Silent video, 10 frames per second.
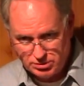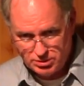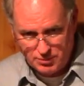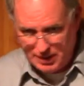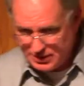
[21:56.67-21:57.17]

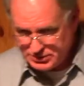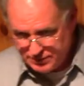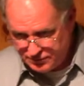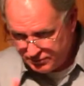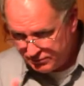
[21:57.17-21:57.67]
The best
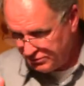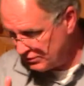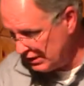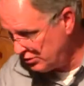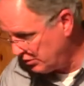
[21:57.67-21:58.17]
of
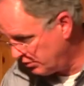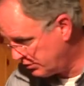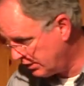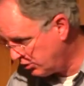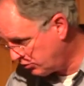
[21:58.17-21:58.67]

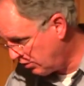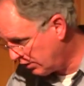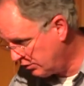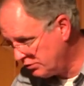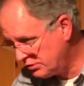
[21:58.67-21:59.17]
teachers,
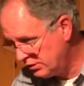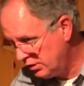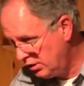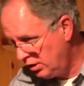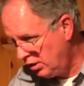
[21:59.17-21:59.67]
instructors,
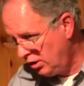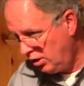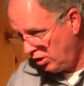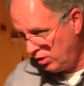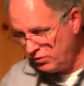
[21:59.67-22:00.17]

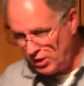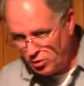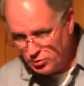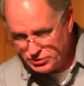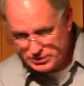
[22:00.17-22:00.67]
are
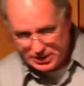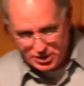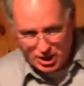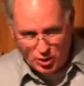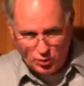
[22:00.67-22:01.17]
those that
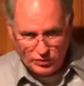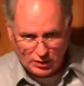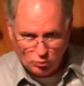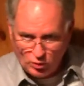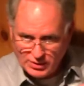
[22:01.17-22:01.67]
know
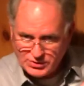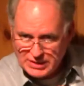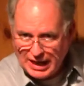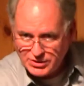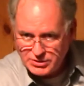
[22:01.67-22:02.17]
that one
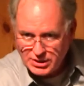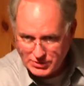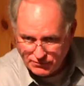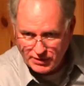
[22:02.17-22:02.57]
size doesn't